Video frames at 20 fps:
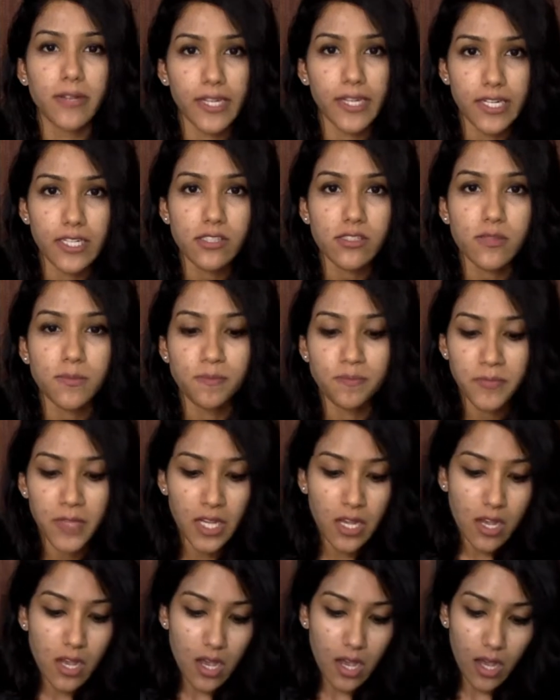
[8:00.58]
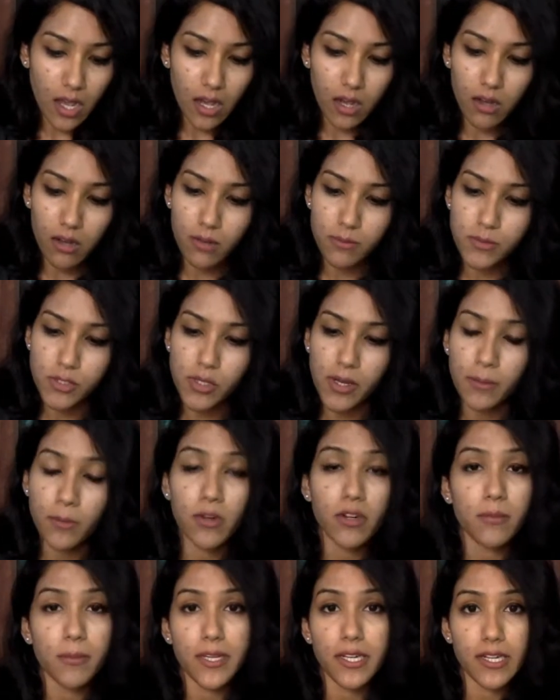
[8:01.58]
English. So I'm going
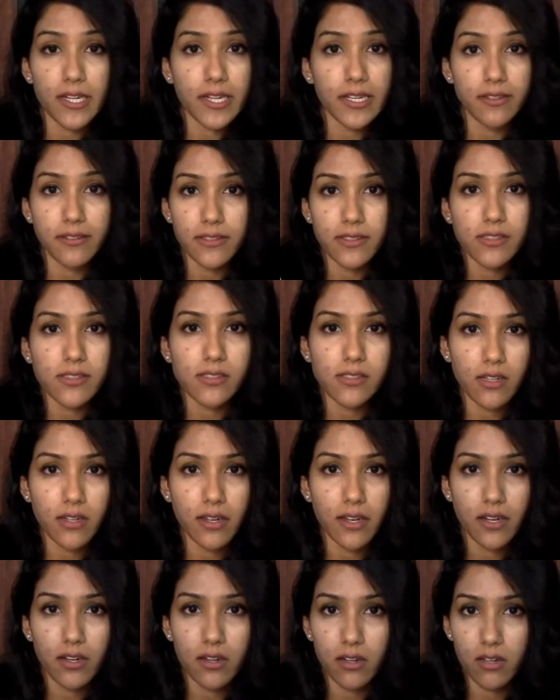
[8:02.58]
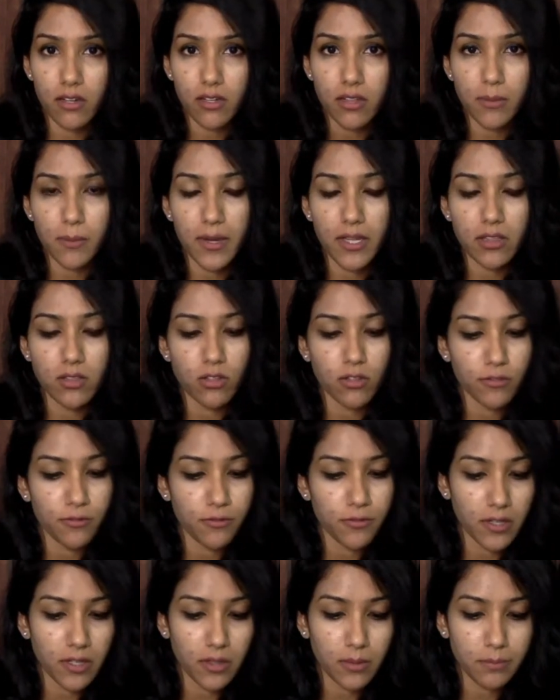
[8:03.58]
to be reading this in the month
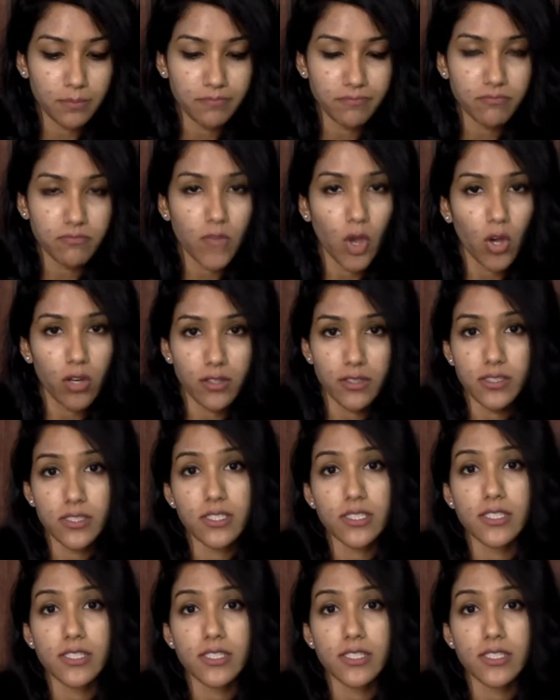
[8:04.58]
of August.